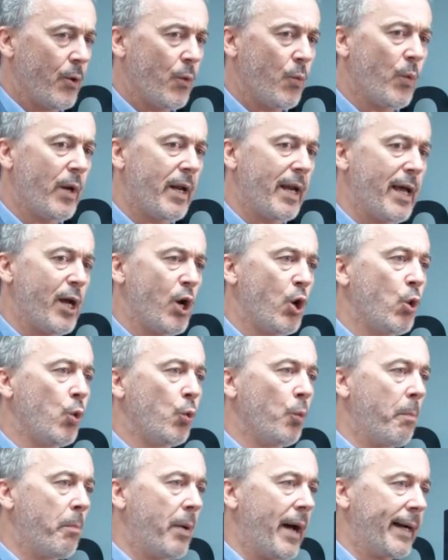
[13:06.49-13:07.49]
When they
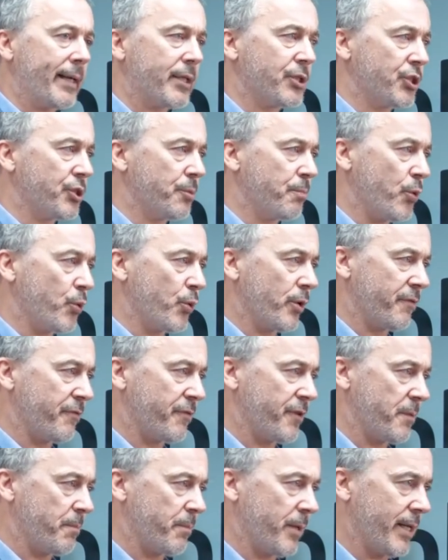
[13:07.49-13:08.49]
hold back support
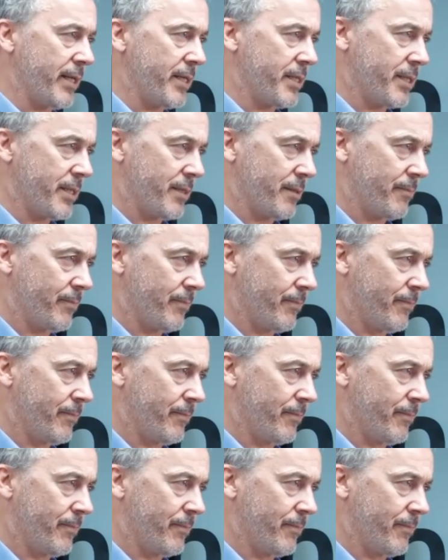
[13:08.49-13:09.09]
for the police?